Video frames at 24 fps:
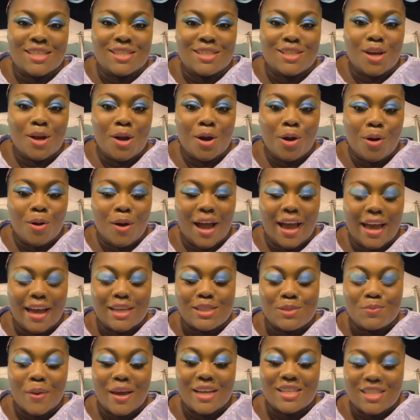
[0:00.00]
how I
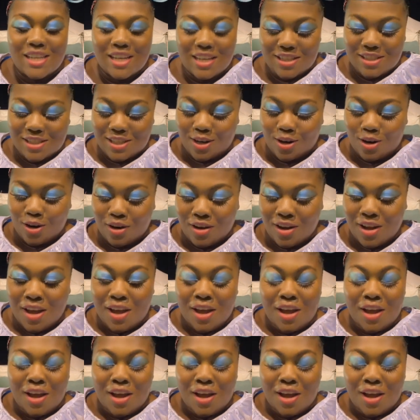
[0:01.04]
expected it to go,